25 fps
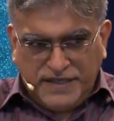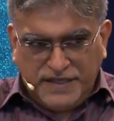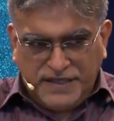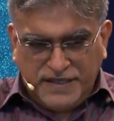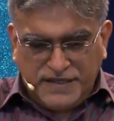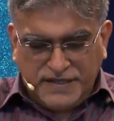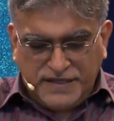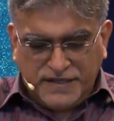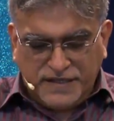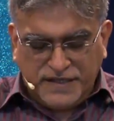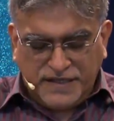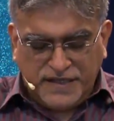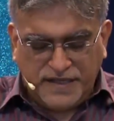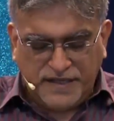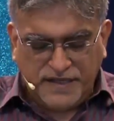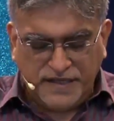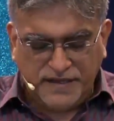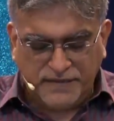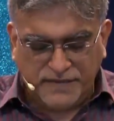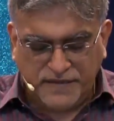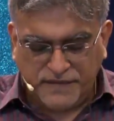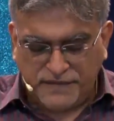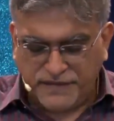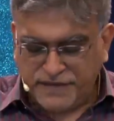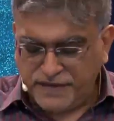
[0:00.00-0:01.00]
in the
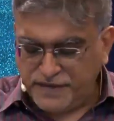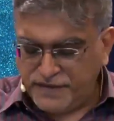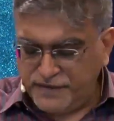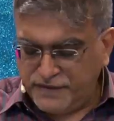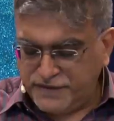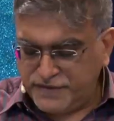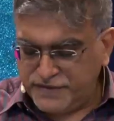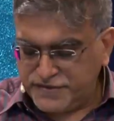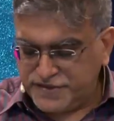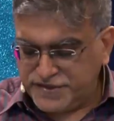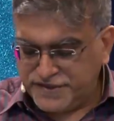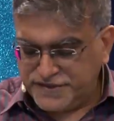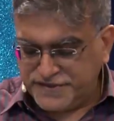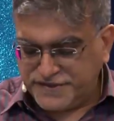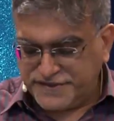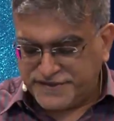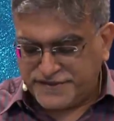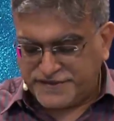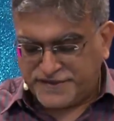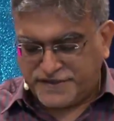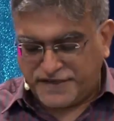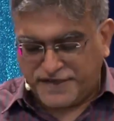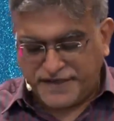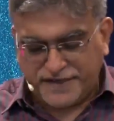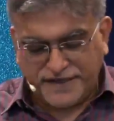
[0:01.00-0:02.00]
name of our Lord
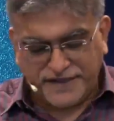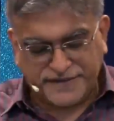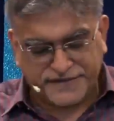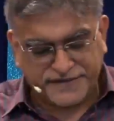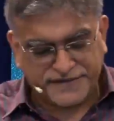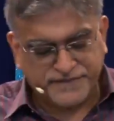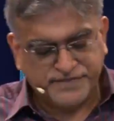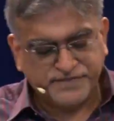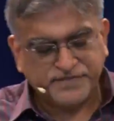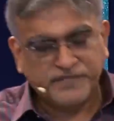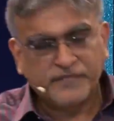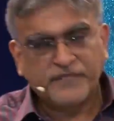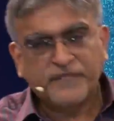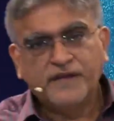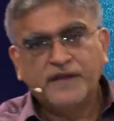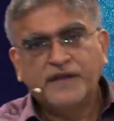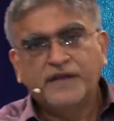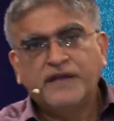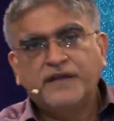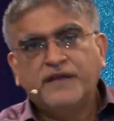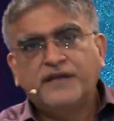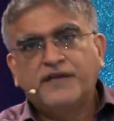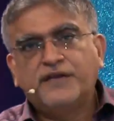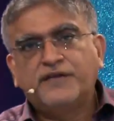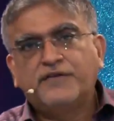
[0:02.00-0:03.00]
Jesus Christ.
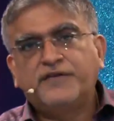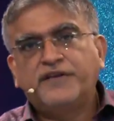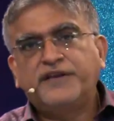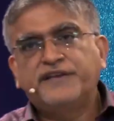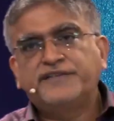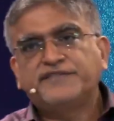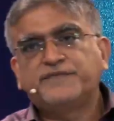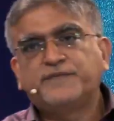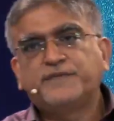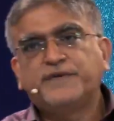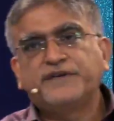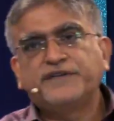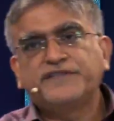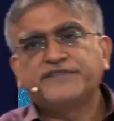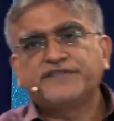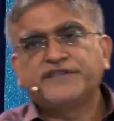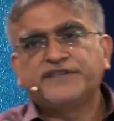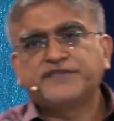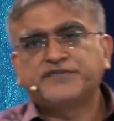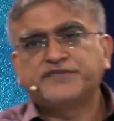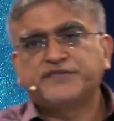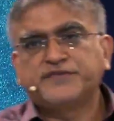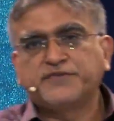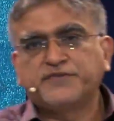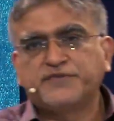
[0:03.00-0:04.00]
You know, his words
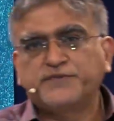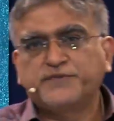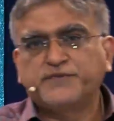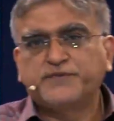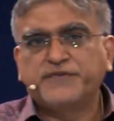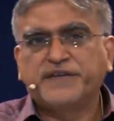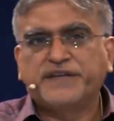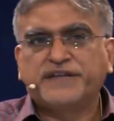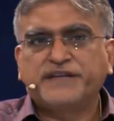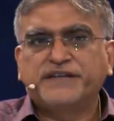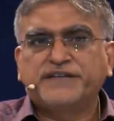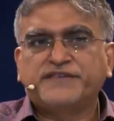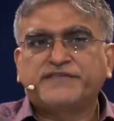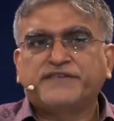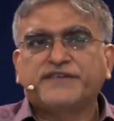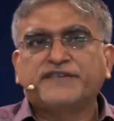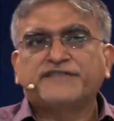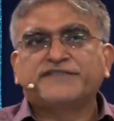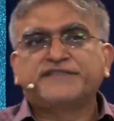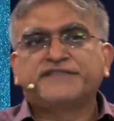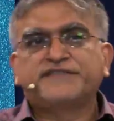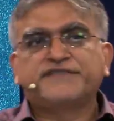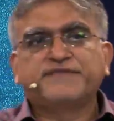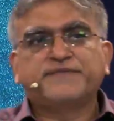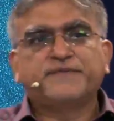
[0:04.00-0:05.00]
are true. We can
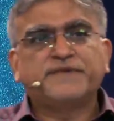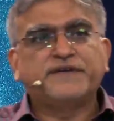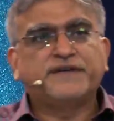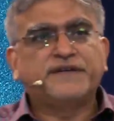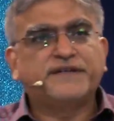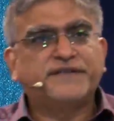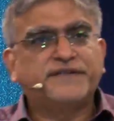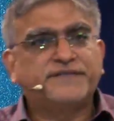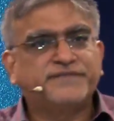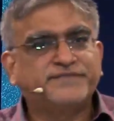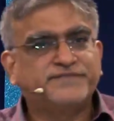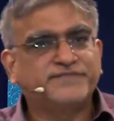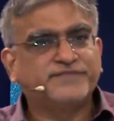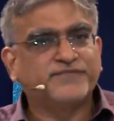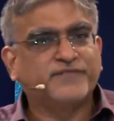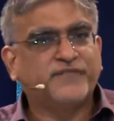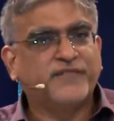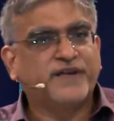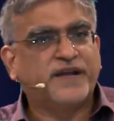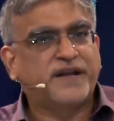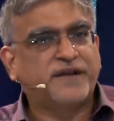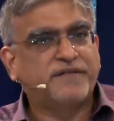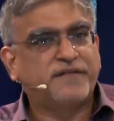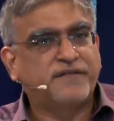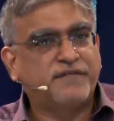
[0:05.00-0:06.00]
trust his word
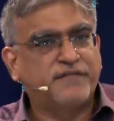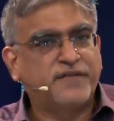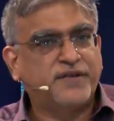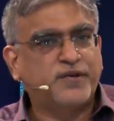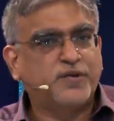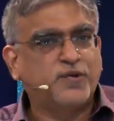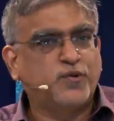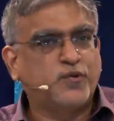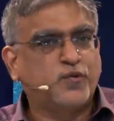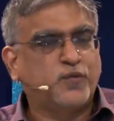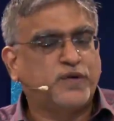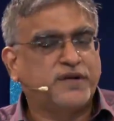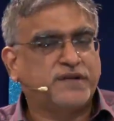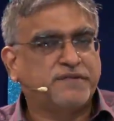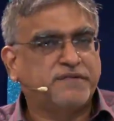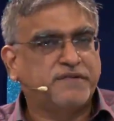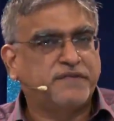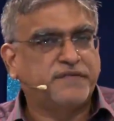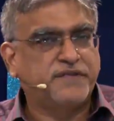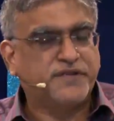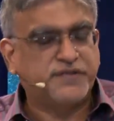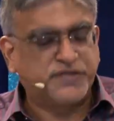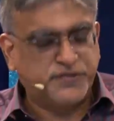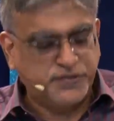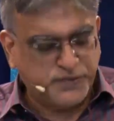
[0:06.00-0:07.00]
wherever we go,
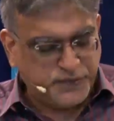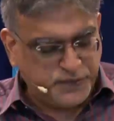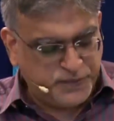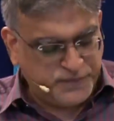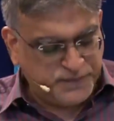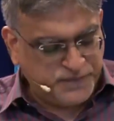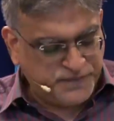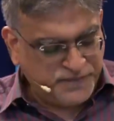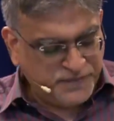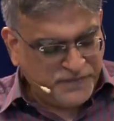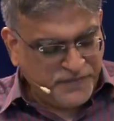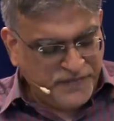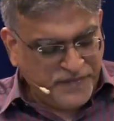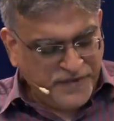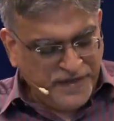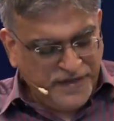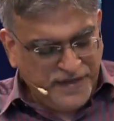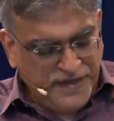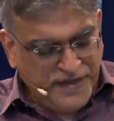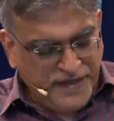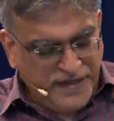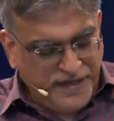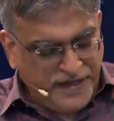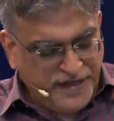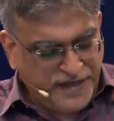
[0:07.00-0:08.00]
whatever we do.
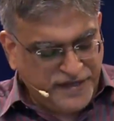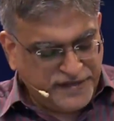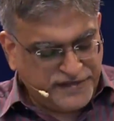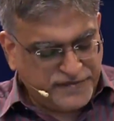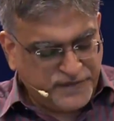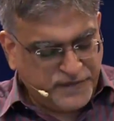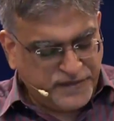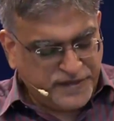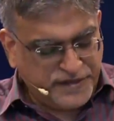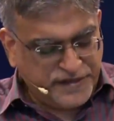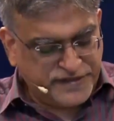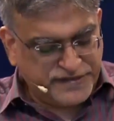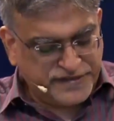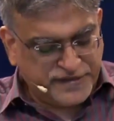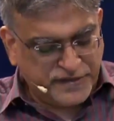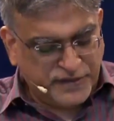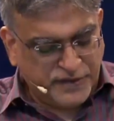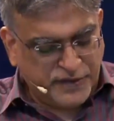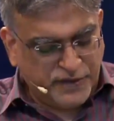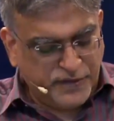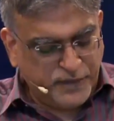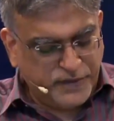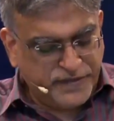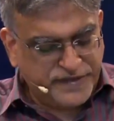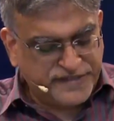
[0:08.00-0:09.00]
His words
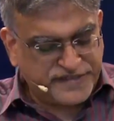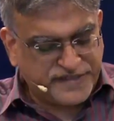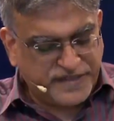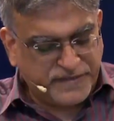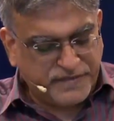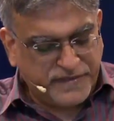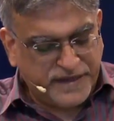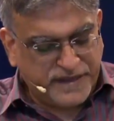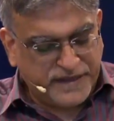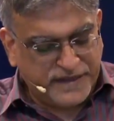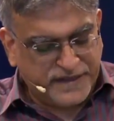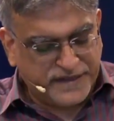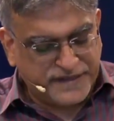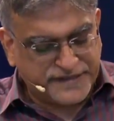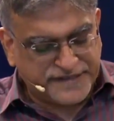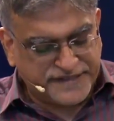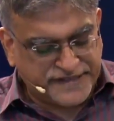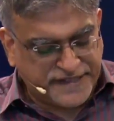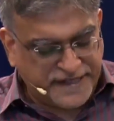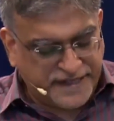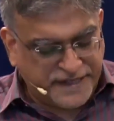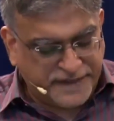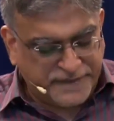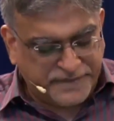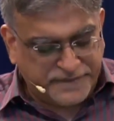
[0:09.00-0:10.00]
always remain the
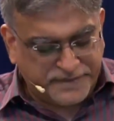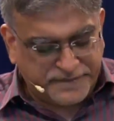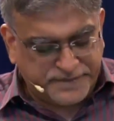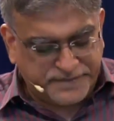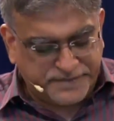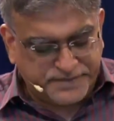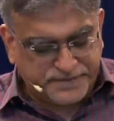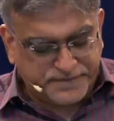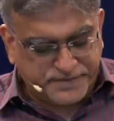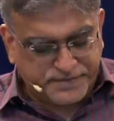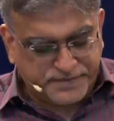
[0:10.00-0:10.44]
same.